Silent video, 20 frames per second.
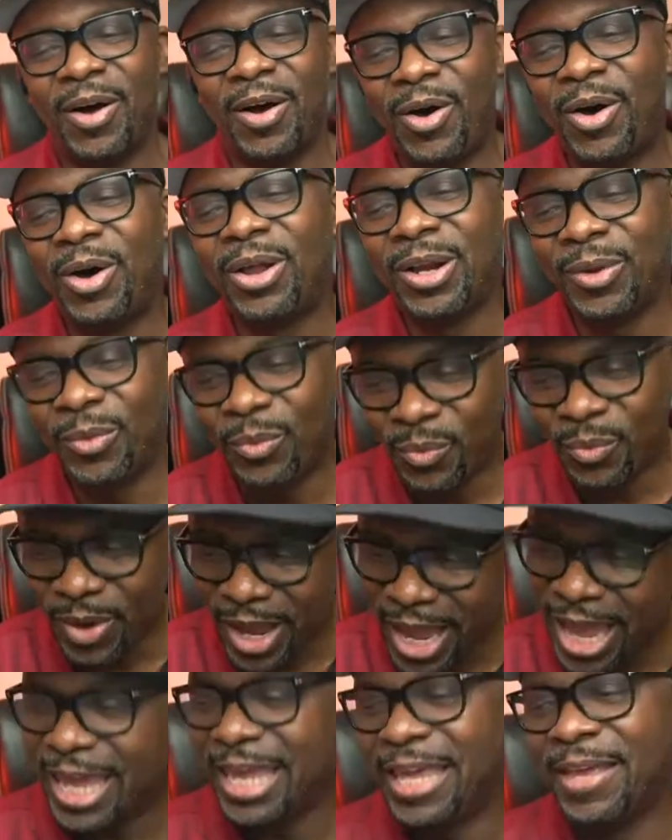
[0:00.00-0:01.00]
all the
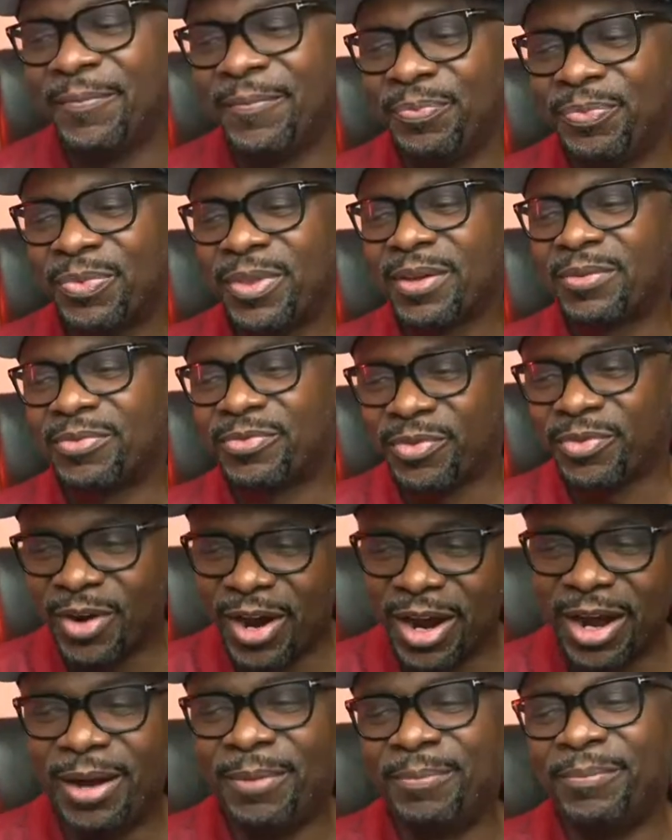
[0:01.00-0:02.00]
way
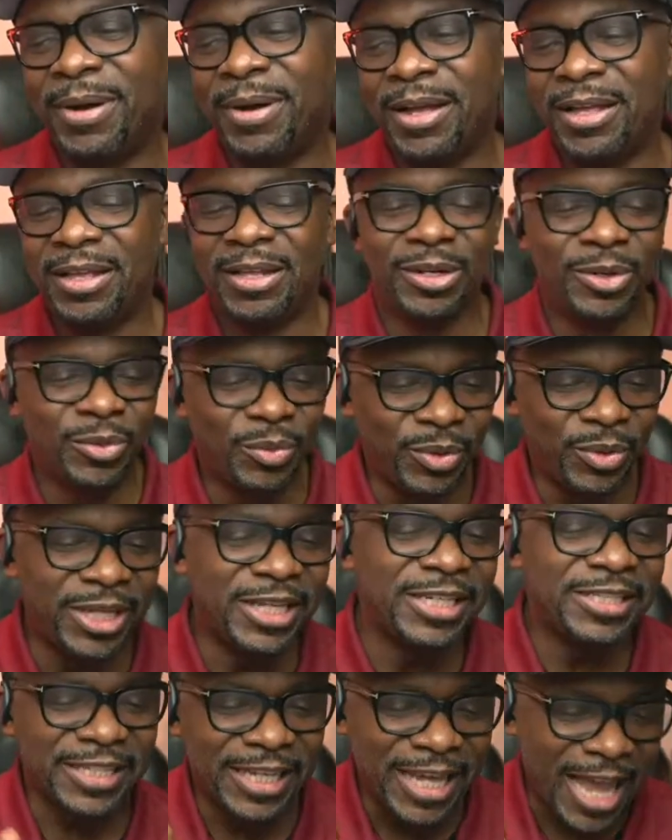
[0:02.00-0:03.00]
from
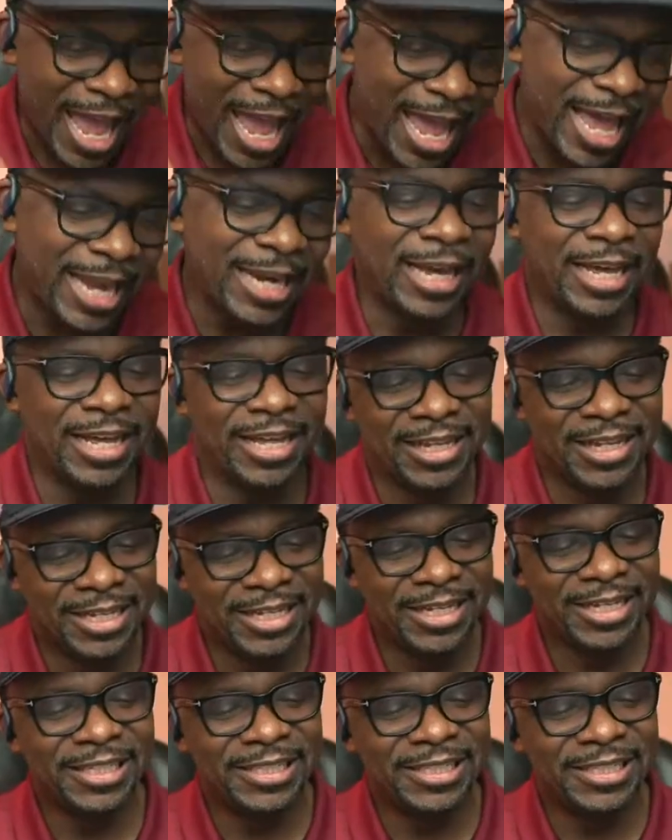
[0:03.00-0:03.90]
Louisiana.